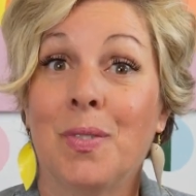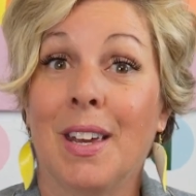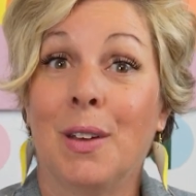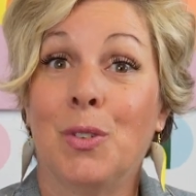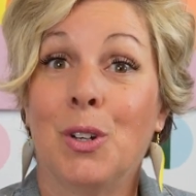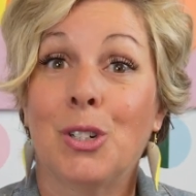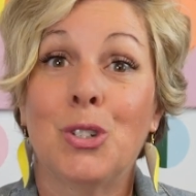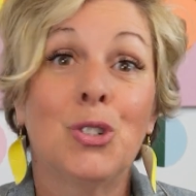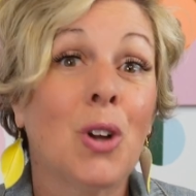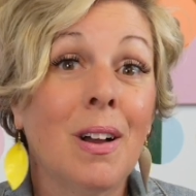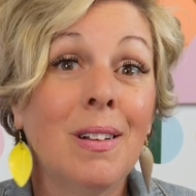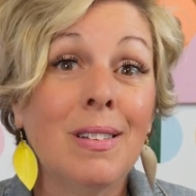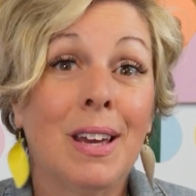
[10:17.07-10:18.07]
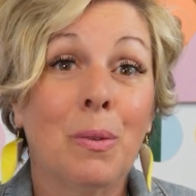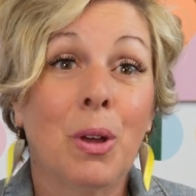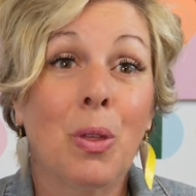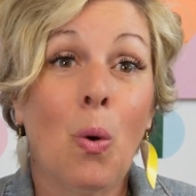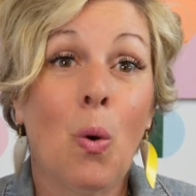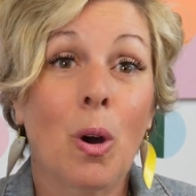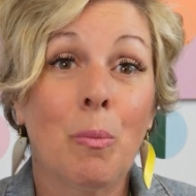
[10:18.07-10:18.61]
if you're struggling with
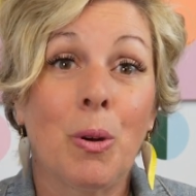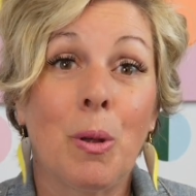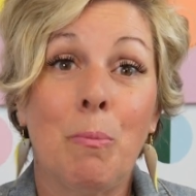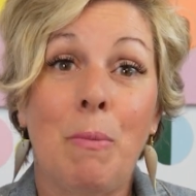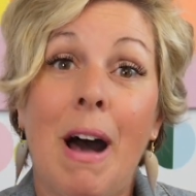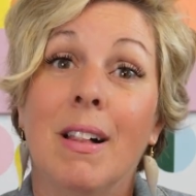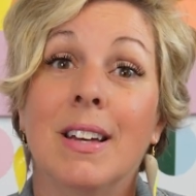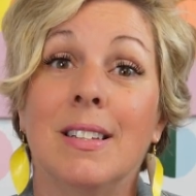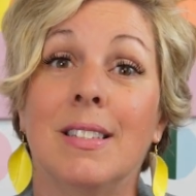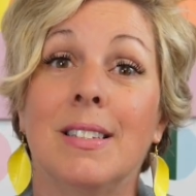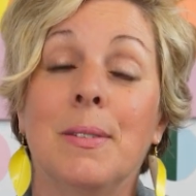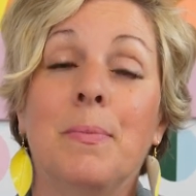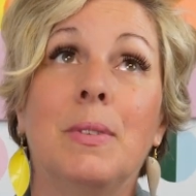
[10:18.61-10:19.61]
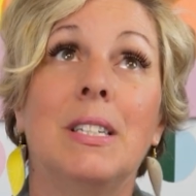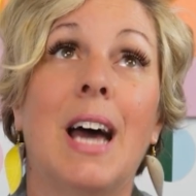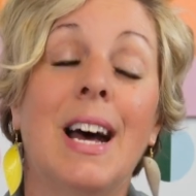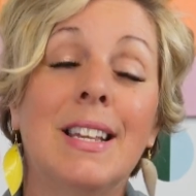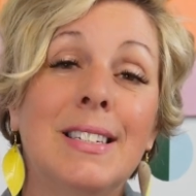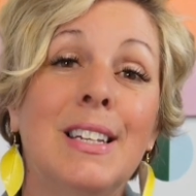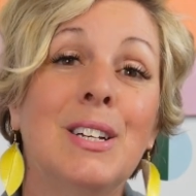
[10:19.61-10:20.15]
a hormone imbalance,
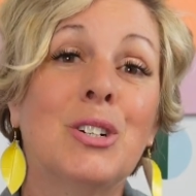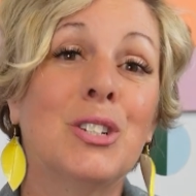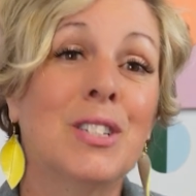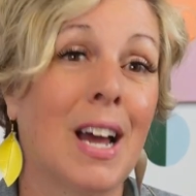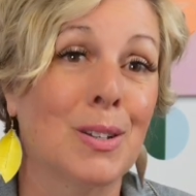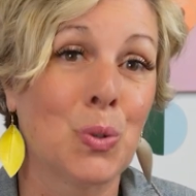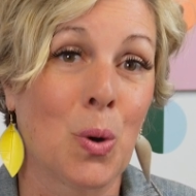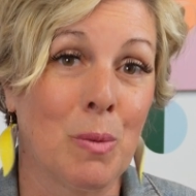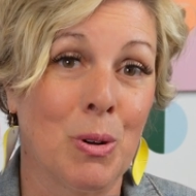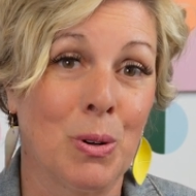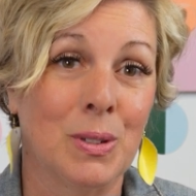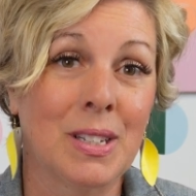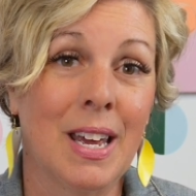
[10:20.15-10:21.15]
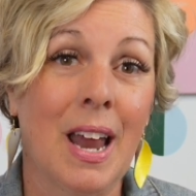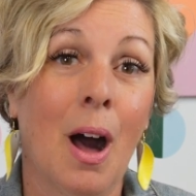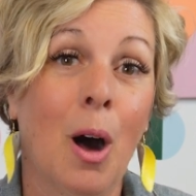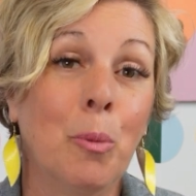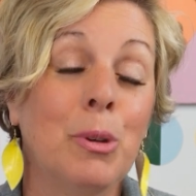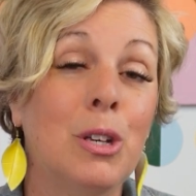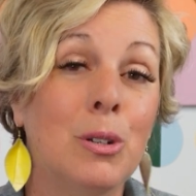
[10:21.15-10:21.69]
testing your sex hormones can
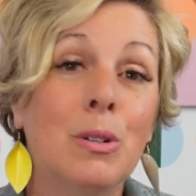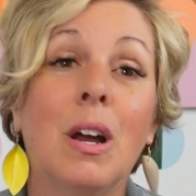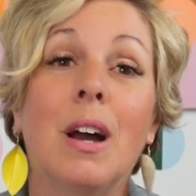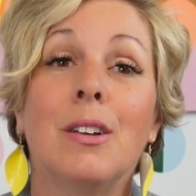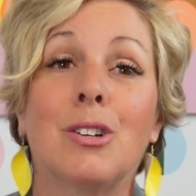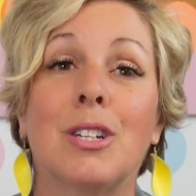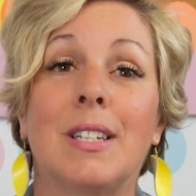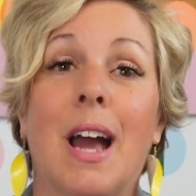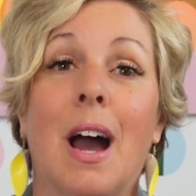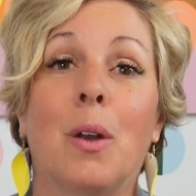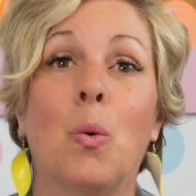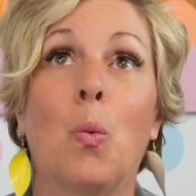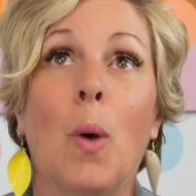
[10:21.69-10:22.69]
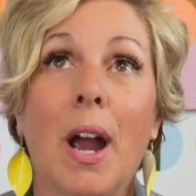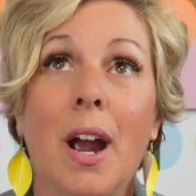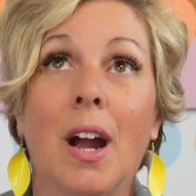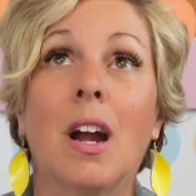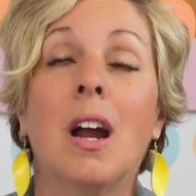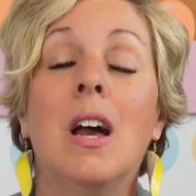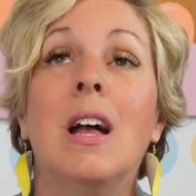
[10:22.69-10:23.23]
help you to understand
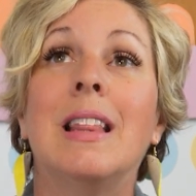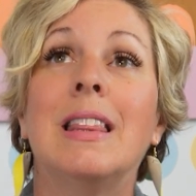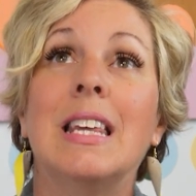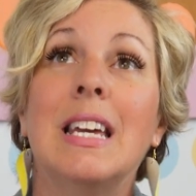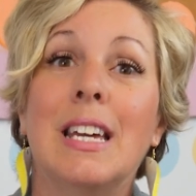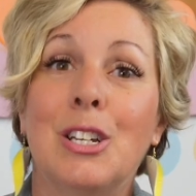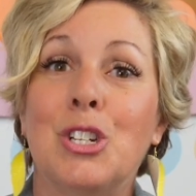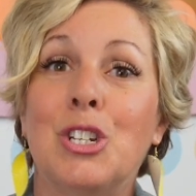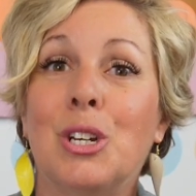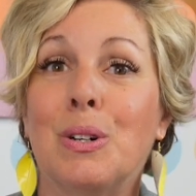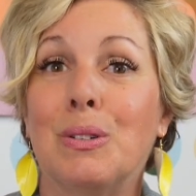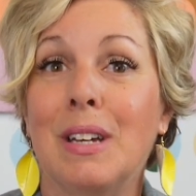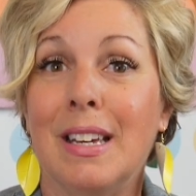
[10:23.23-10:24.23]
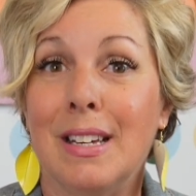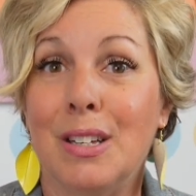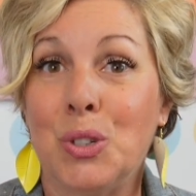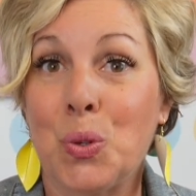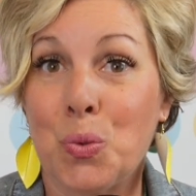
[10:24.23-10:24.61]
where the issue is